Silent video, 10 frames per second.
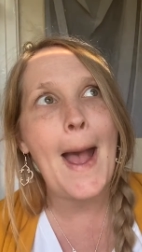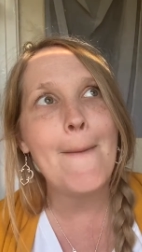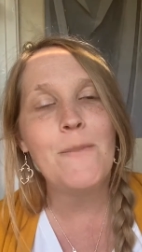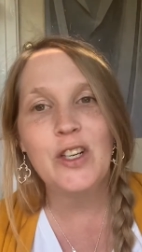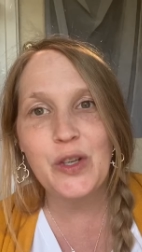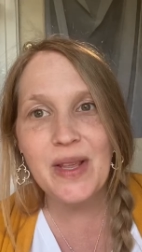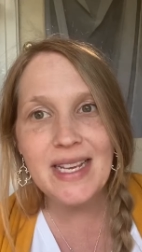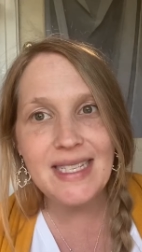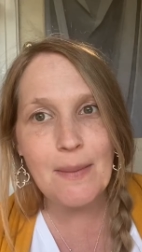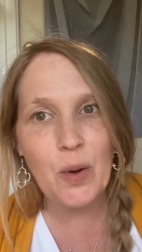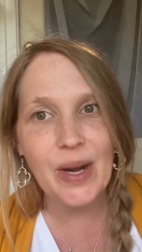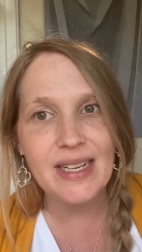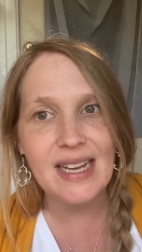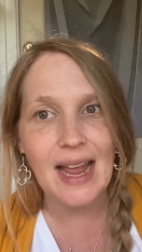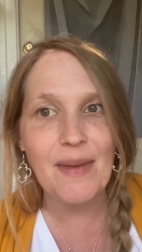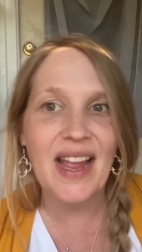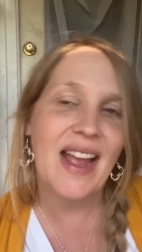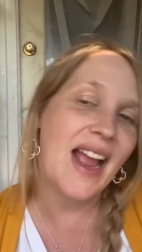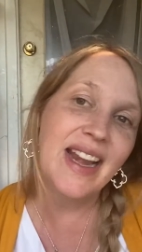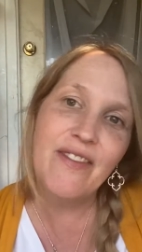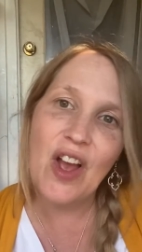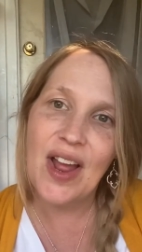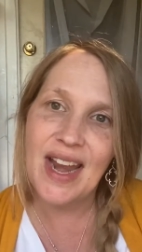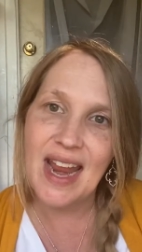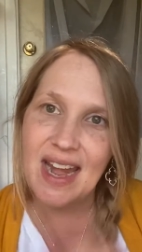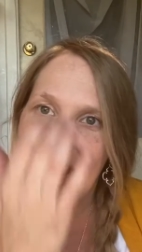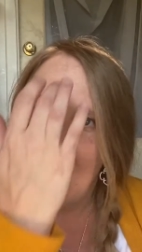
we're doing this at morning time and kind of on an